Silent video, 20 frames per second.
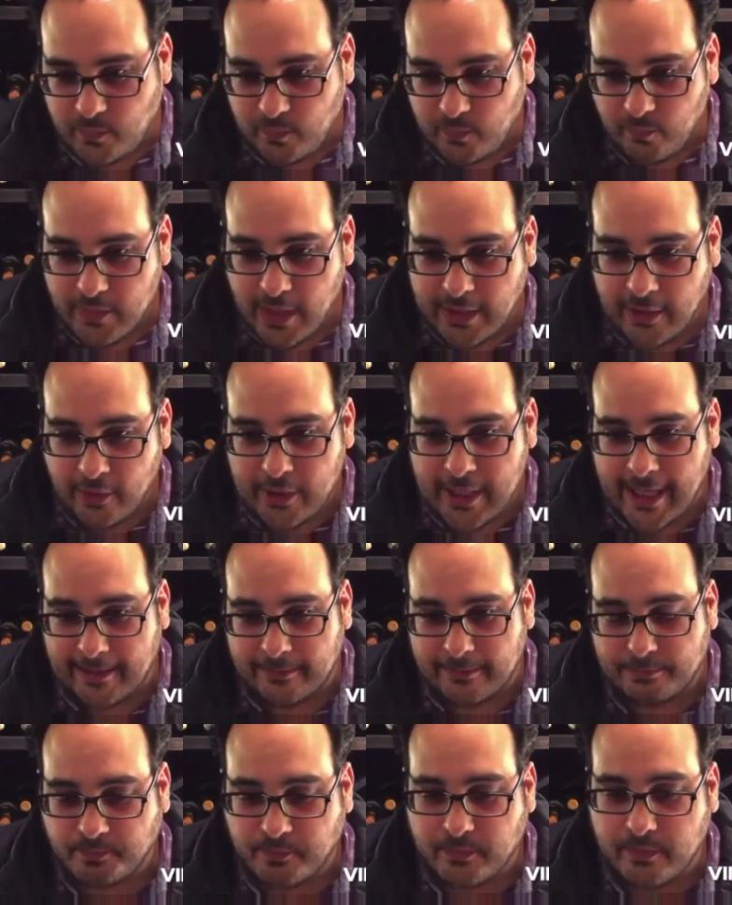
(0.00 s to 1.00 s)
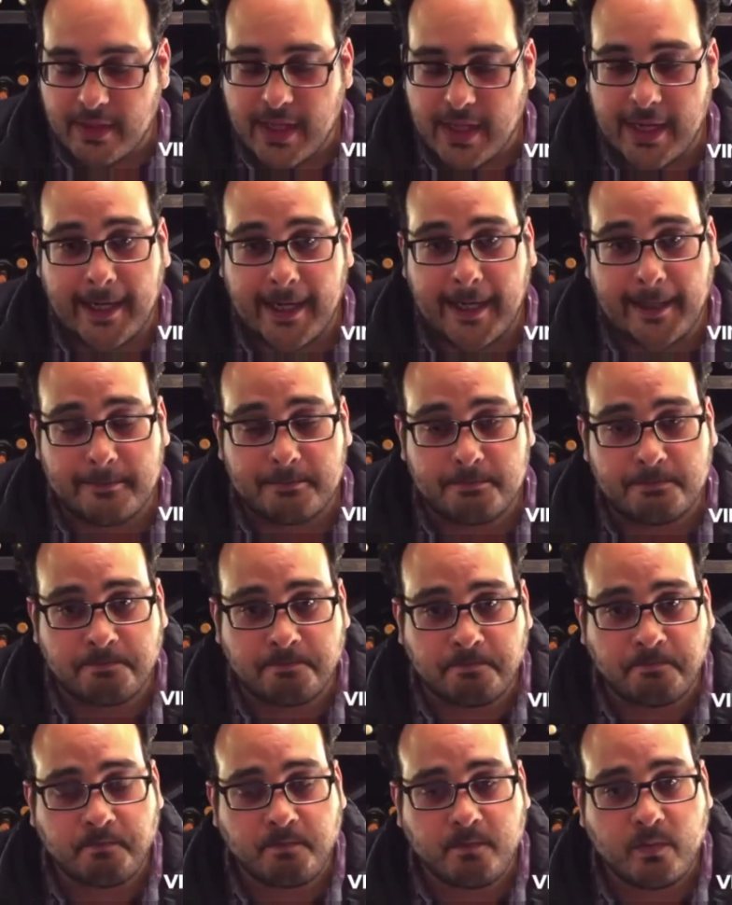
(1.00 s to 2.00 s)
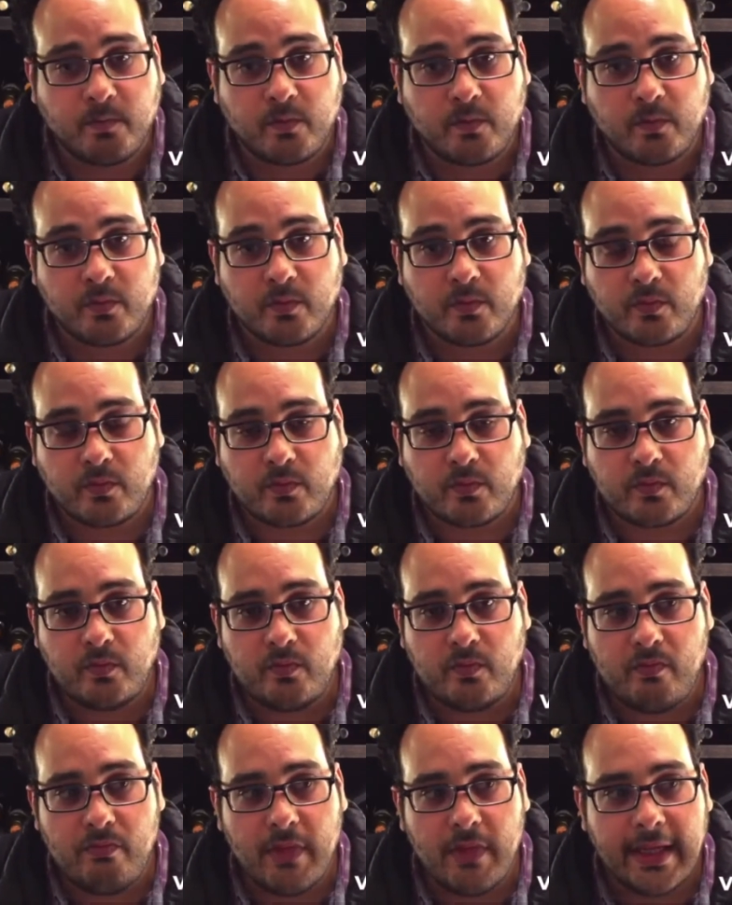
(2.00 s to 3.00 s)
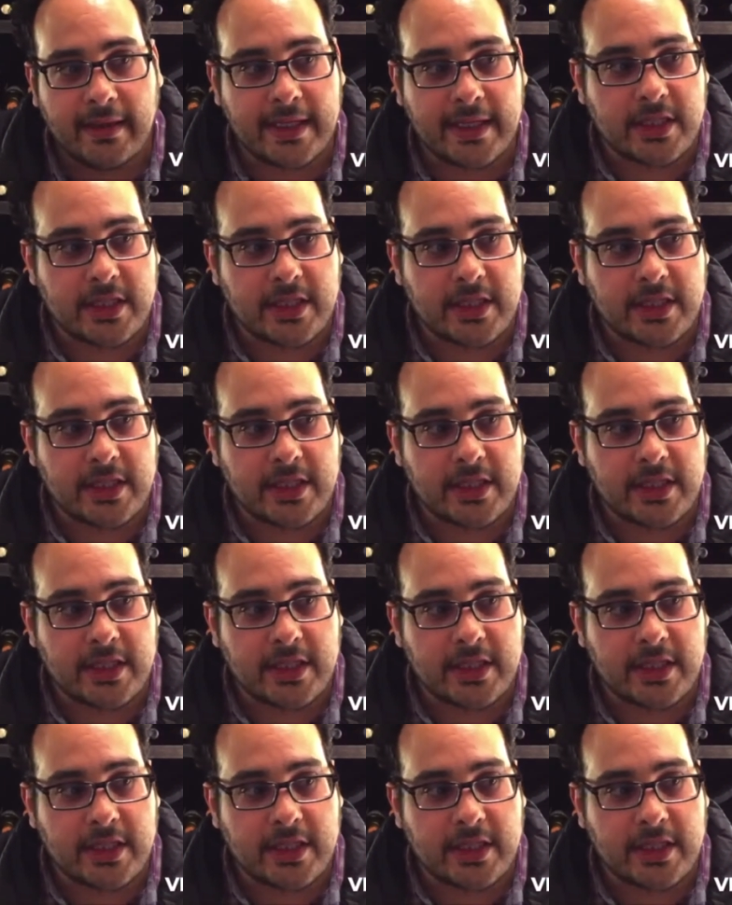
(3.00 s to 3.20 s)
Okay. Um, let's